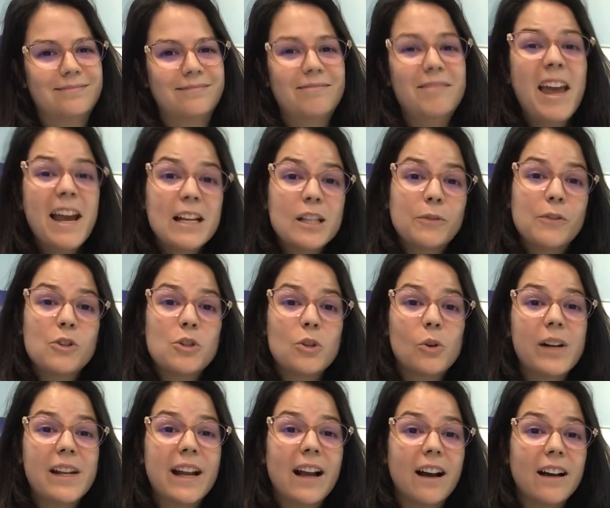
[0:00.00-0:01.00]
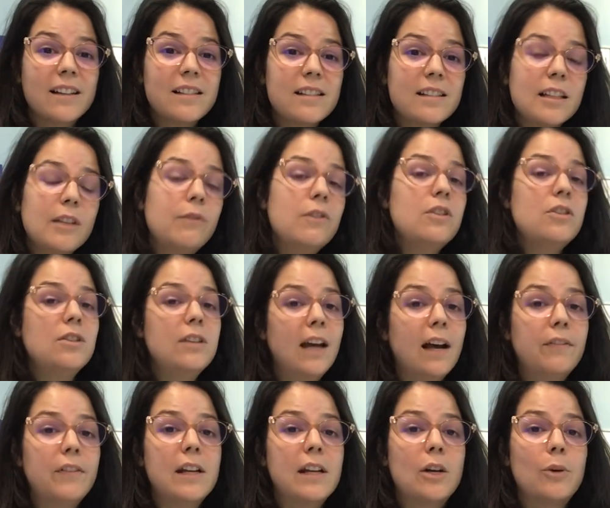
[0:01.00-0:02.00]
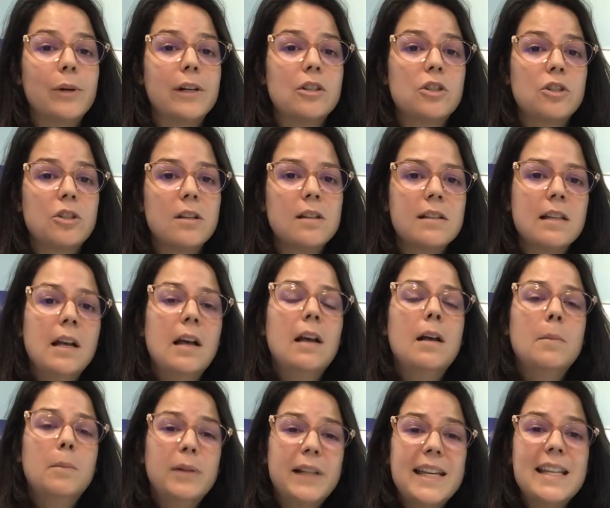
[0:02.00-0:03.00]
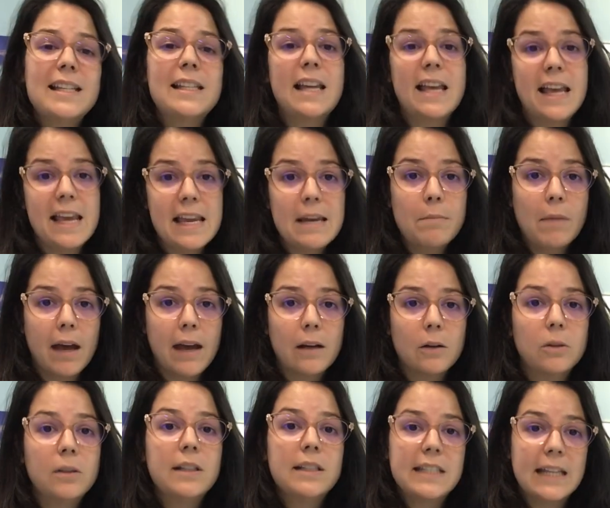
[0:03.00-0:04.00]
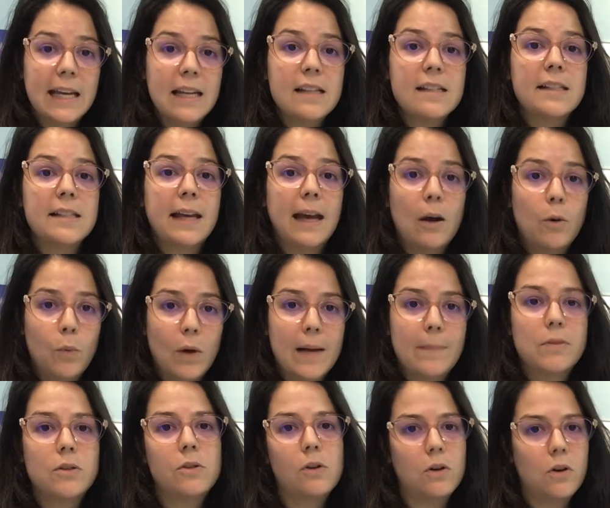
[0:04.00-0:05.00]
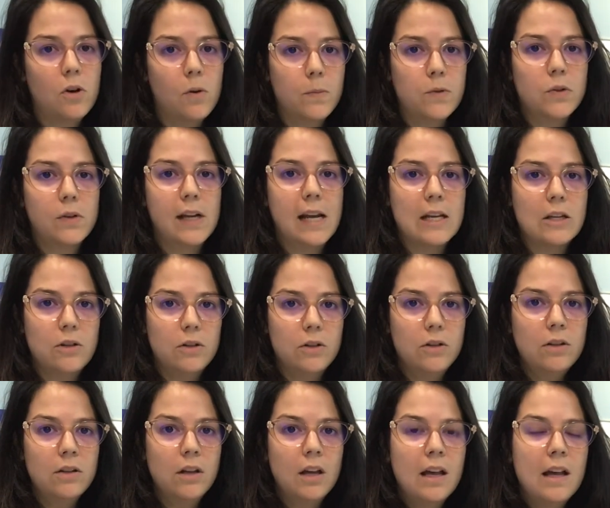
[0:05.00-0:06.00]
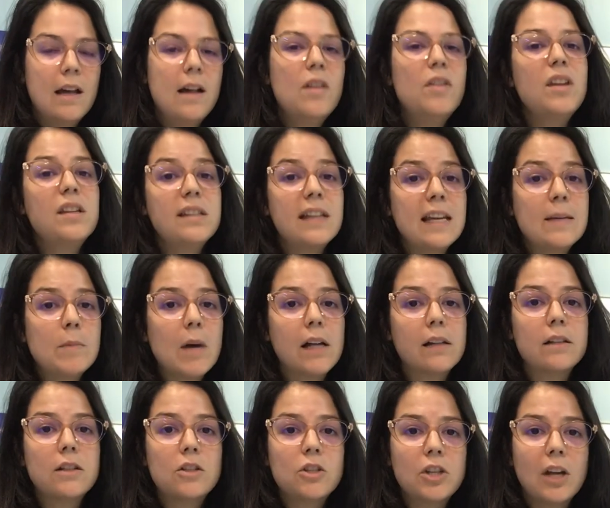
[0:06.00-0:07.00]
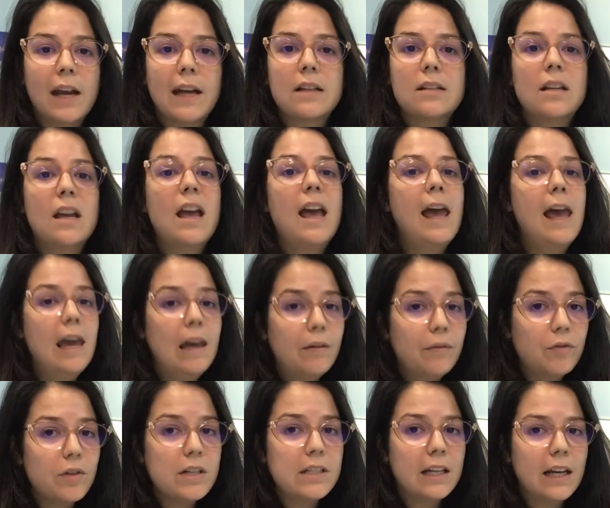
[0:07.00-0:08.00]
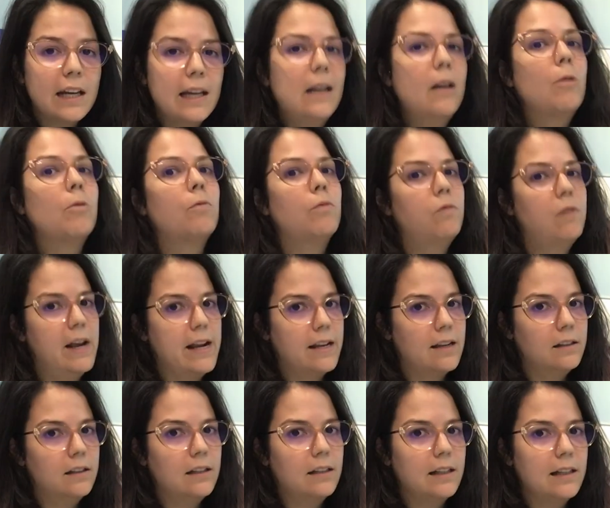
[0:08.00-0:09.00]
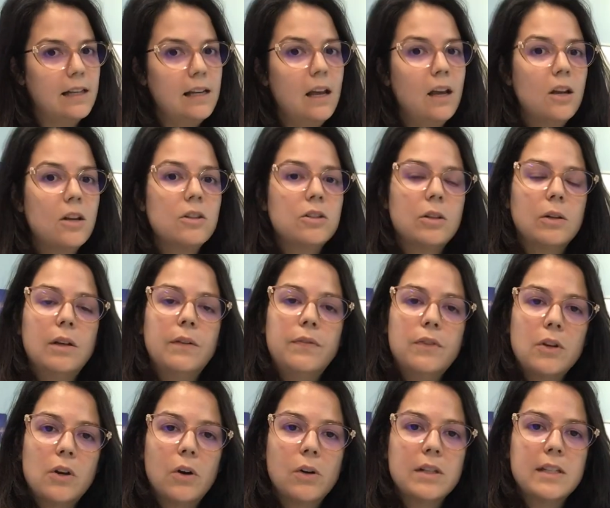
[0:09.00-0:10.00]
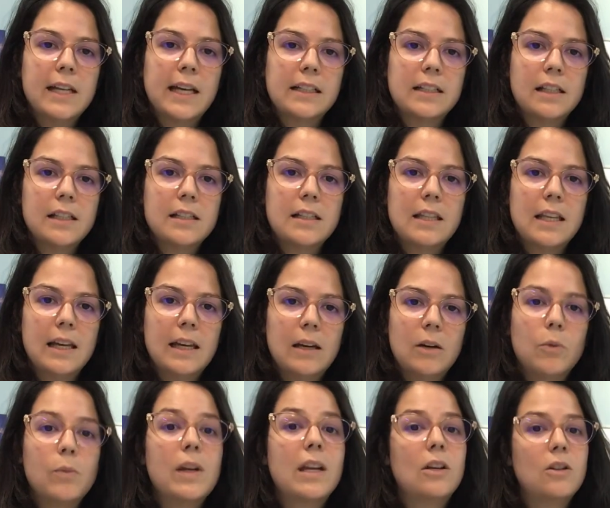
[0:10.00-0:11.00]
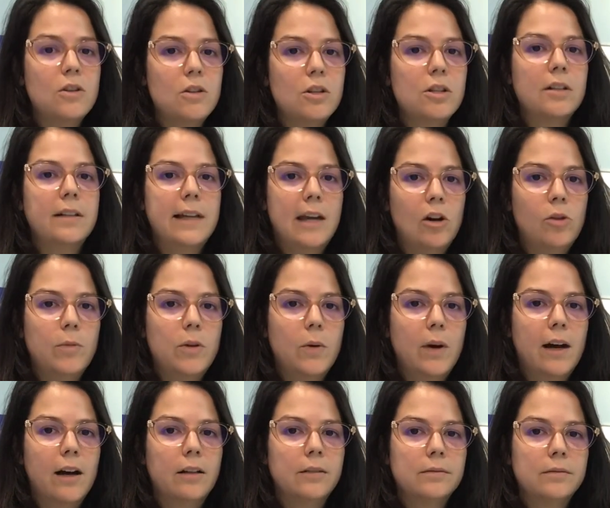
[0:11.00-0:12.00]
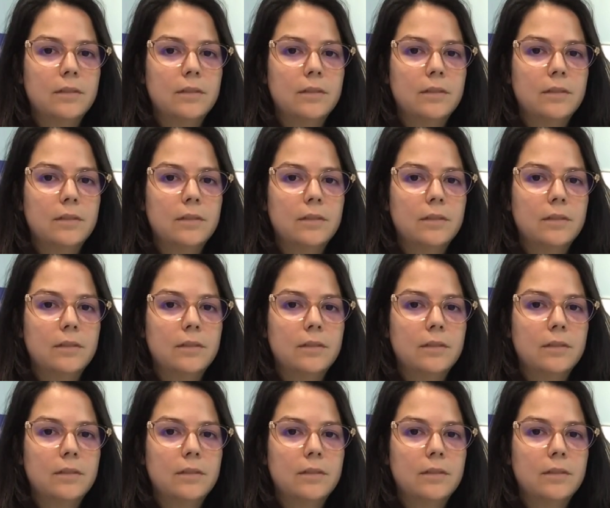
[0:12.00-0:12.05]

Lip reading: Thanks for joining us. If you do have any questions, please email dance@waps.com.au. This email is checked every day regularly, so if you contact us there, we can usually help you out.